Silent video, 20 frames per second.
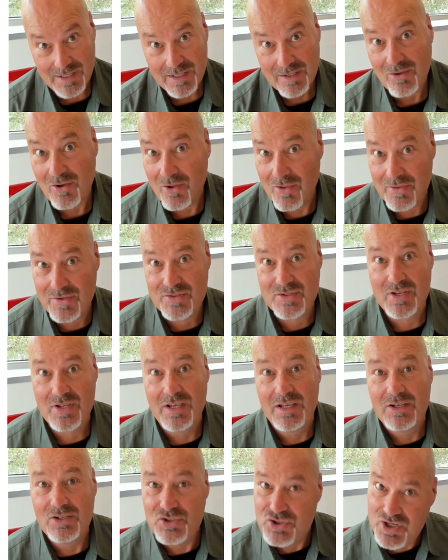I call this
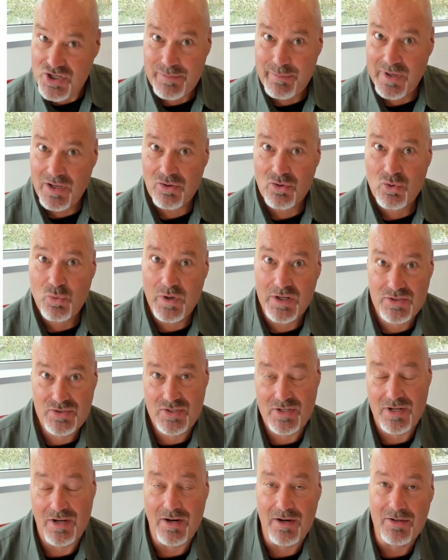Gmail
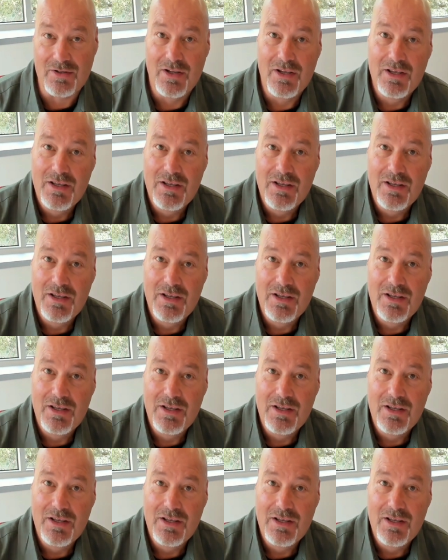QuickStart.